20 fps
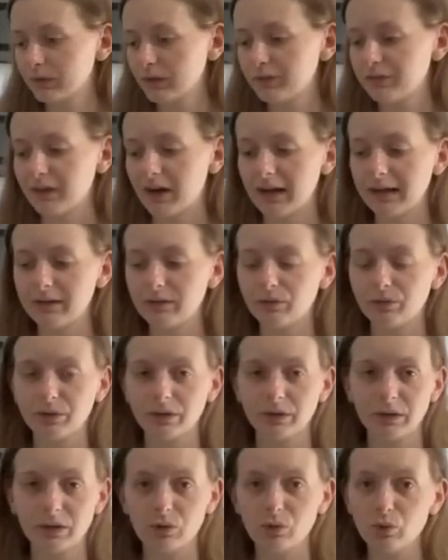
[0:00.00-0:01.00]
find
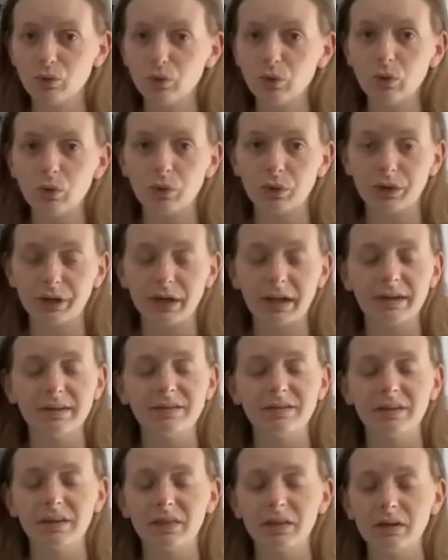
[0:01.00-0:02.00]
really cool
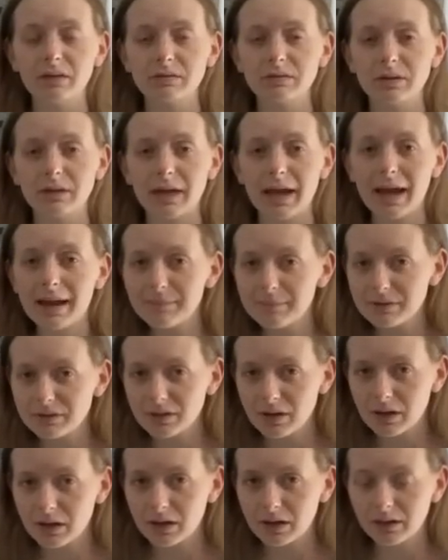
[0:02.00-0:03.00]
organizing things on
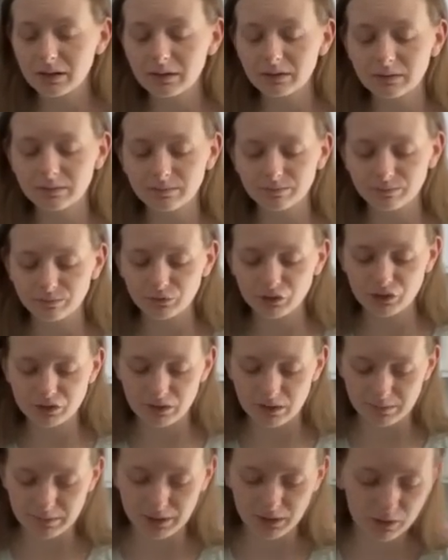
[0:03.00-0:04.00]
Amazon. Just
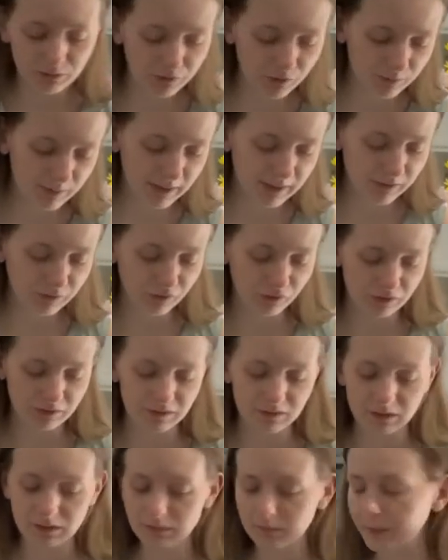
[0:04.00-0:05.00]
let me know if you'd be
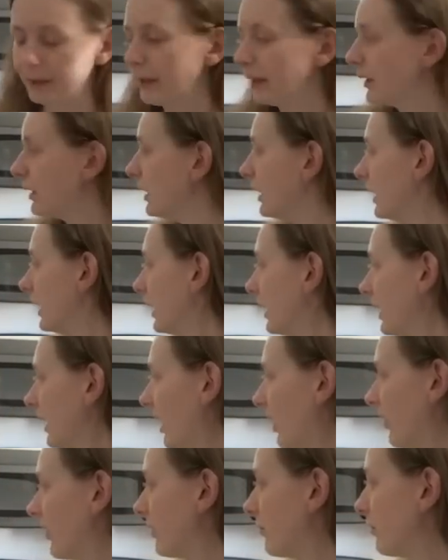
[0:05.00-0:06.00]
interested. But
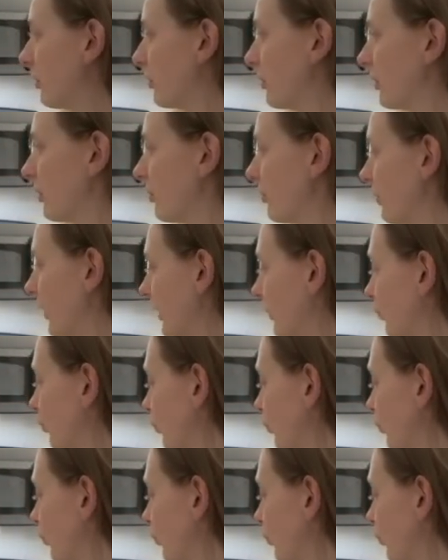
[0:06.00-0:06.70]
now that I'm going through that